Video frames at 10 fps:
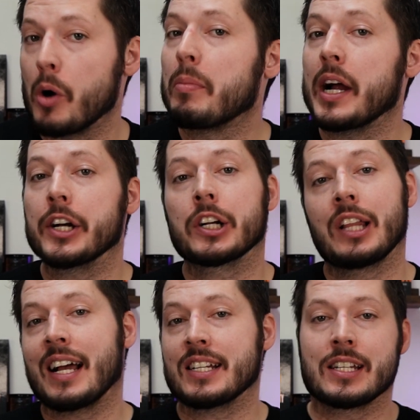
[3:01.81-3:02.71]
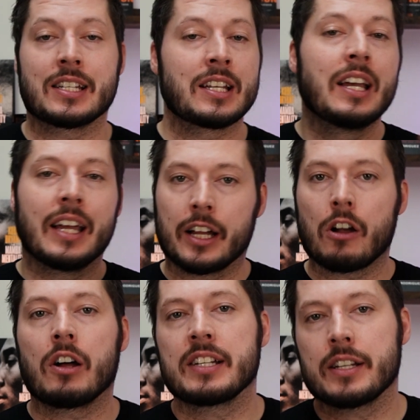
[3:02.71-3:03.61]
home buyer classes and
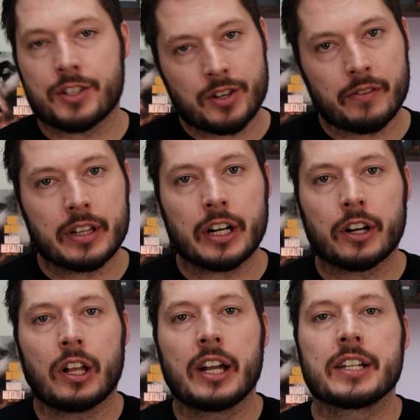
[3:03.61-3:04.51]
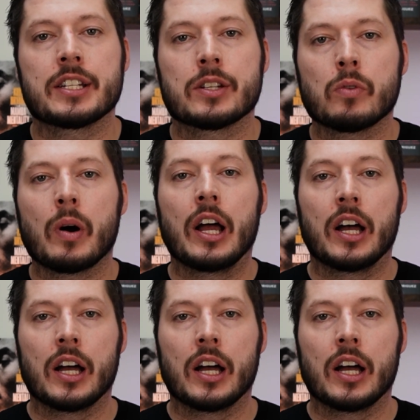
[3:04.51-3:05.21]
content to serve to their clients as well,